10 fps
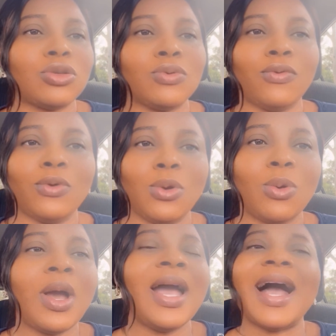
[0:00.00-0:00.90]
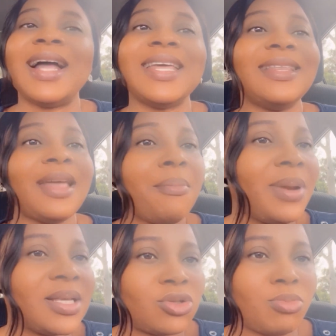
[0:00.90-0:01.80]
follow? Are there
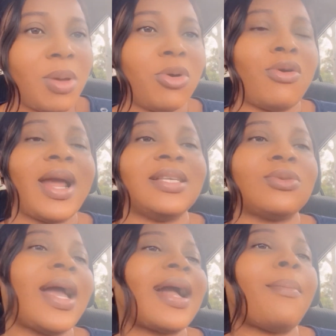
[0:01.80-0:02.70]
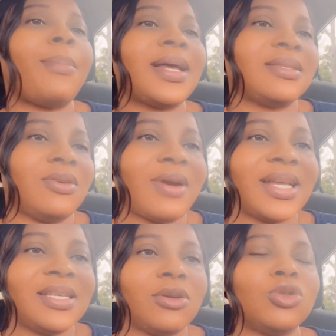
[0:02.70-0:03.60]
templates to memorize so I can pass the
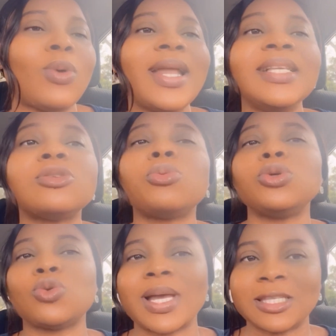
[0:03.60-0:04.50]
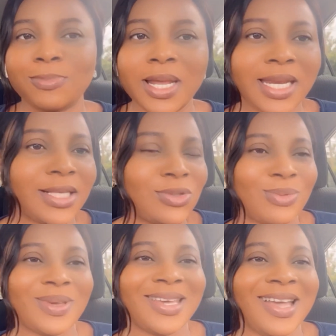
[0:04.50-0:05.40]
writing, or do I need someone to explain it to
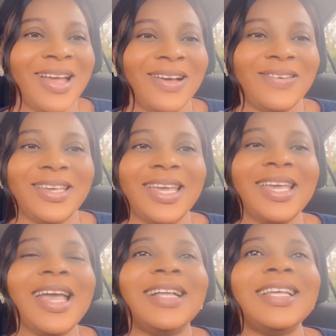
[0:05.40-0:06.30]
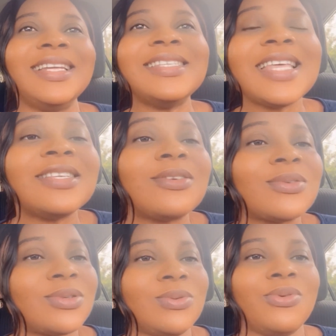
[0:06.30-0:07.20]
me? Okay, then this takes
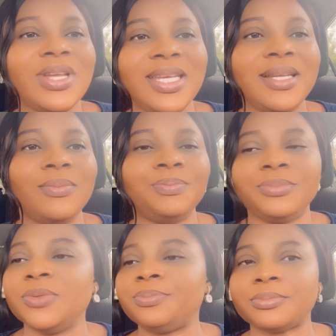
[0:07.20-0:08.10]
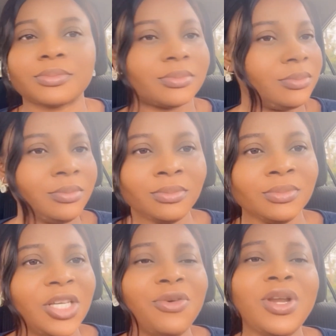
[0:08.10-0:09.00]
us to reading.
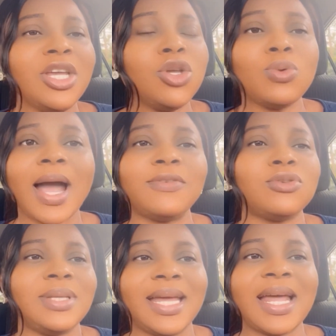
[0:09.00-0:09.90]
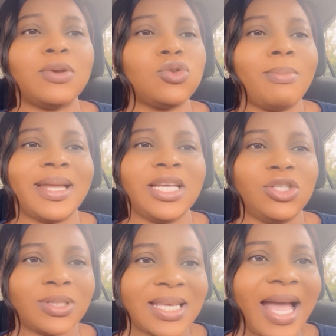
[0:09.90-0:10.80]
In reading, you have to learn how to manage
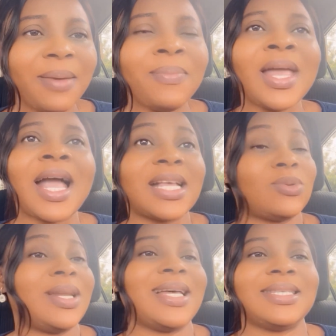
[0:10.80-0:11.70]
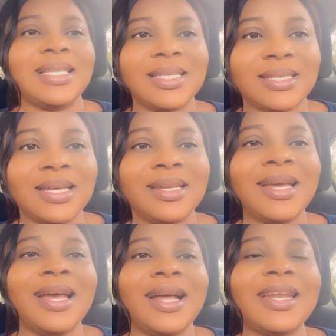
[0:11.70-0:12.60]
your time as well as listening.
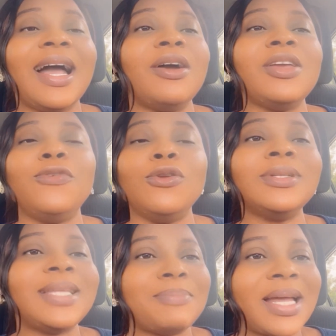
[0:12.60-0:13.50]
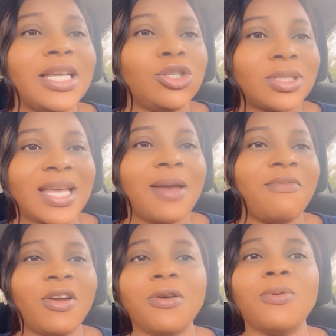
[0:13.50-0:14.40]
Now, if you don't manage your time
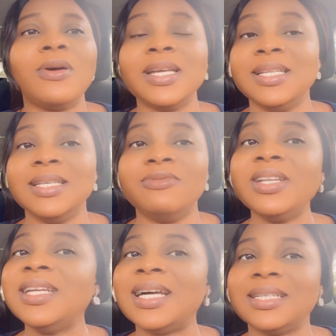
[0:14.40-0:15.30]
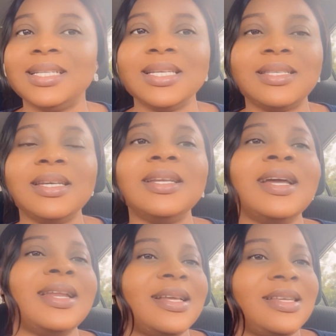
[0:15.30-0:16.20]
very well in the reading and the listening,
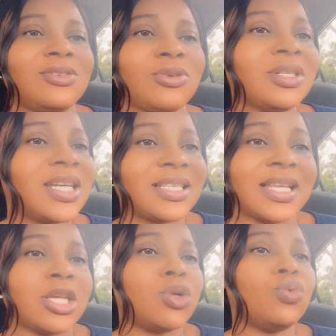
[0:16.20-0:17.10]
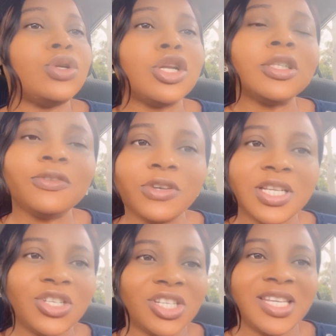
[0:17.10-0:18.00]
there's a strong chance that you would not
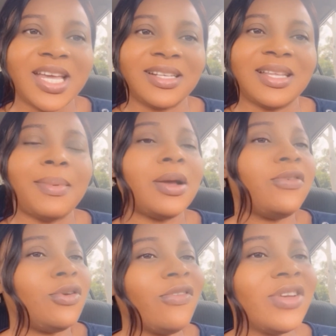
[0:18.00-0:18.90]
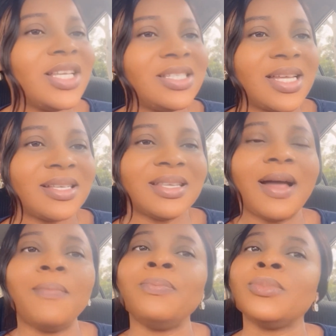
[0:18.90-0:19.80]
finish the exam. And if you don't finish the
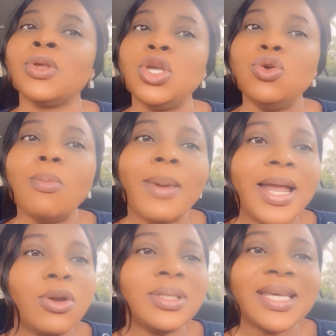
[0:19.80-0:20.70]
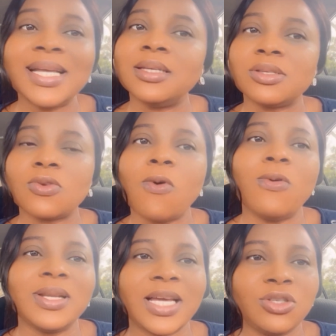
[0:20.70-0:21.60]
exam, you might not get the score
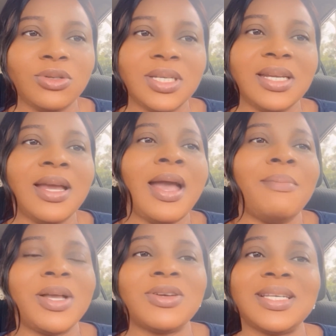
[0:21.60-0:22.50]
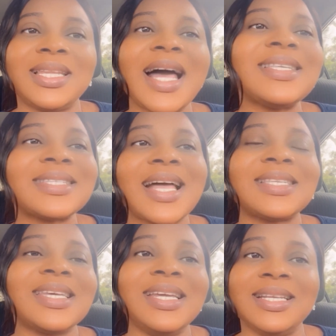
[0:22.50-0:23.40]
that you need, because the last
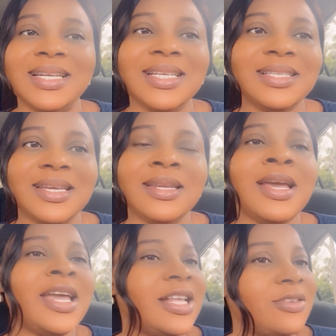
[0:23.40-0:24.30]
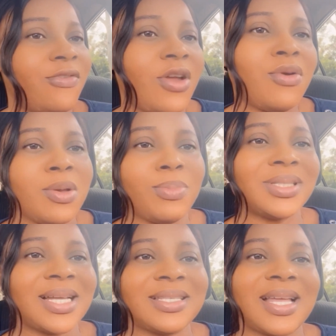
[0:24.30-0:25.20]
task in the listening is a very
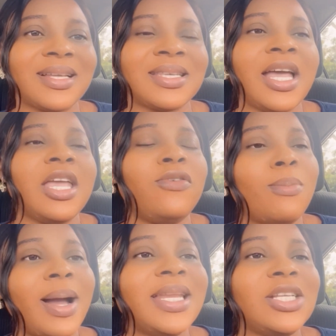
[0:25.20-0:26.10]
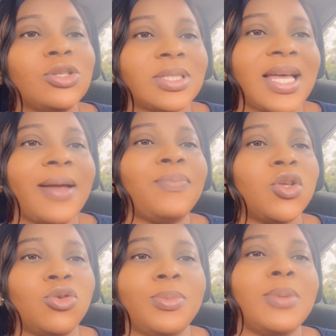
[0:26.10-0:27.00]
important task. If you manage your time,
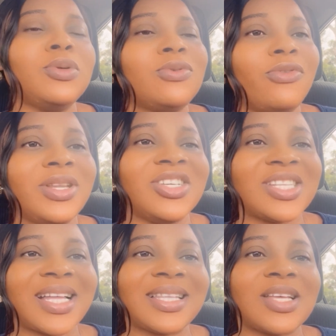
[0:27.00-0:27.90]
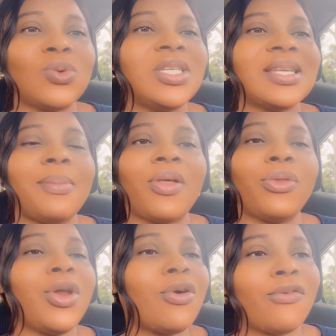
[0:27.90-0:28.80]
you should be able to finish that task, which is about
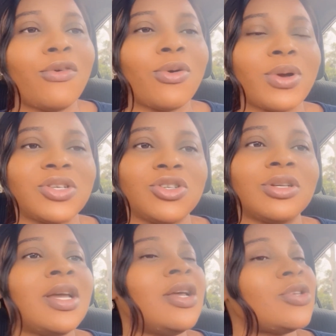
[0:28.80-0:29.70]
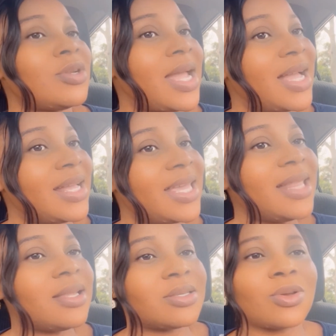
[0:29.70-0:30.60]
3 or 4 questions, so that you can
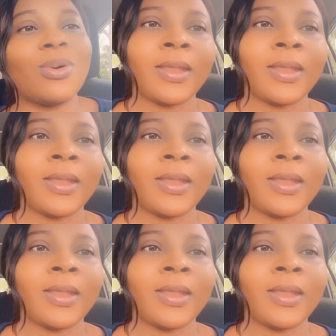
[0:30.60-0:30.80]
get the score.